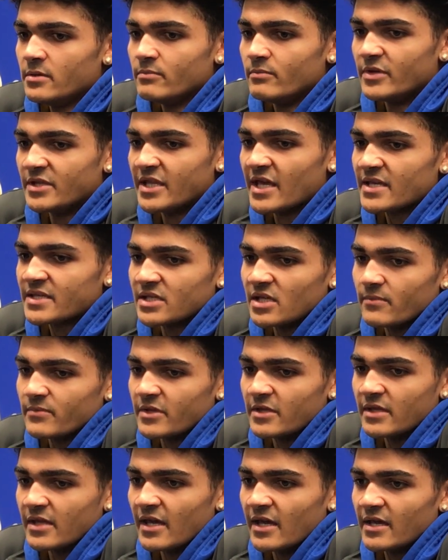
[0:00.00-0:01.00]
but that's
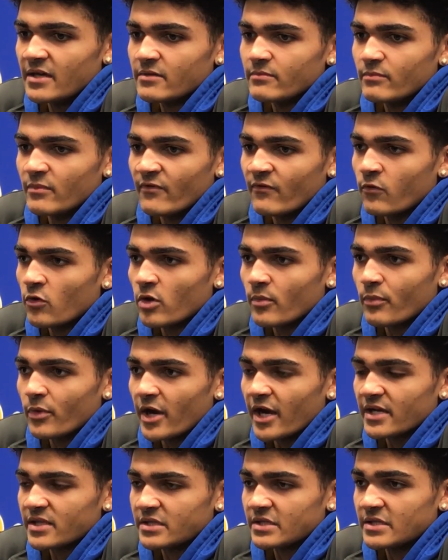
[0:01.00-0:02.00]
something that before
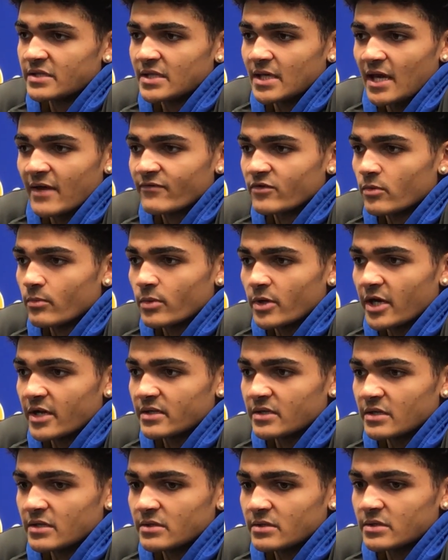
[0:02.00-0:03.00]
practice, after
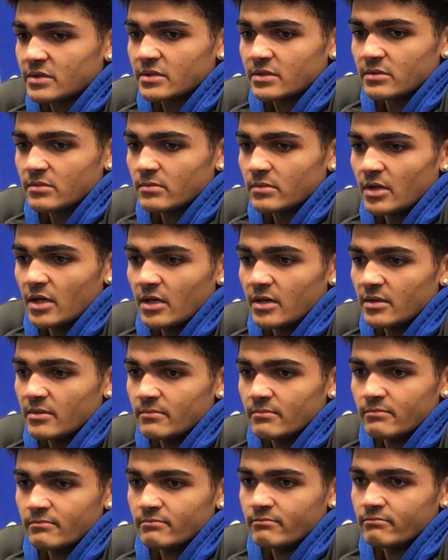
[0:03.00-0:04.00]
practice, um,
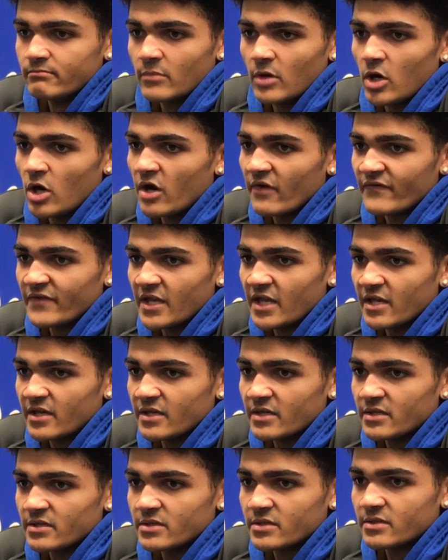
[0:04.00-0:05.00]
off
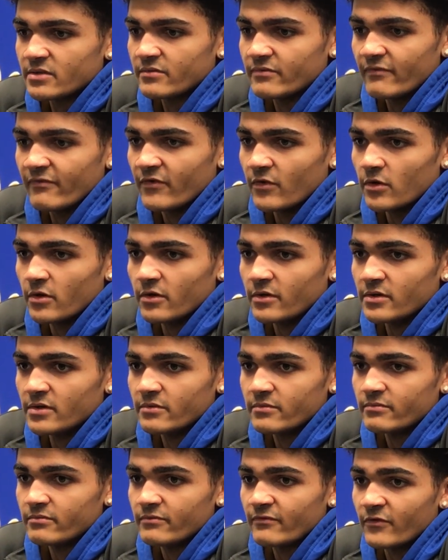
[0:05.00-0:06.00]
days for
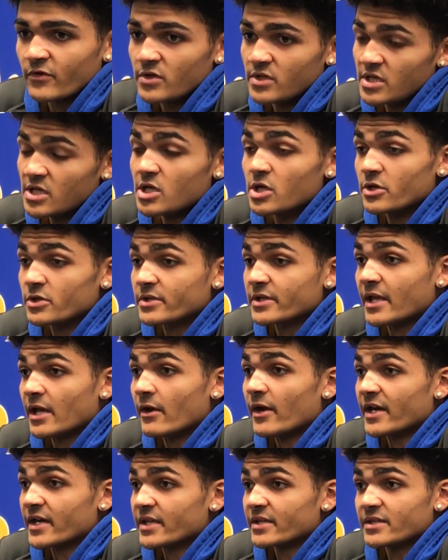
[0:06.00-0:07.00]
for years now,
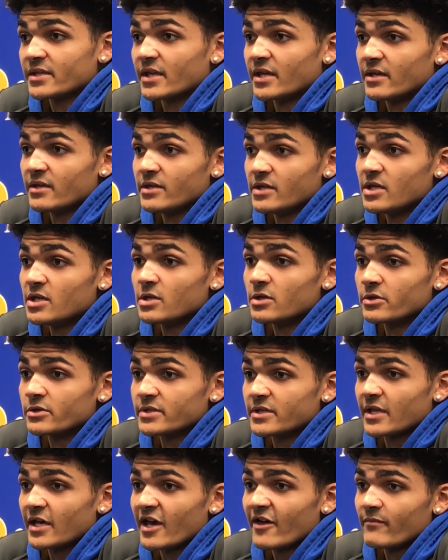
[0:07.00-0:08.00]
I can say years
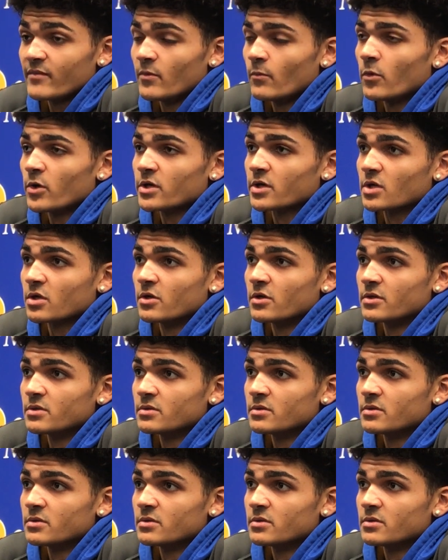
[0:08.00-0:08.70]
that I've been working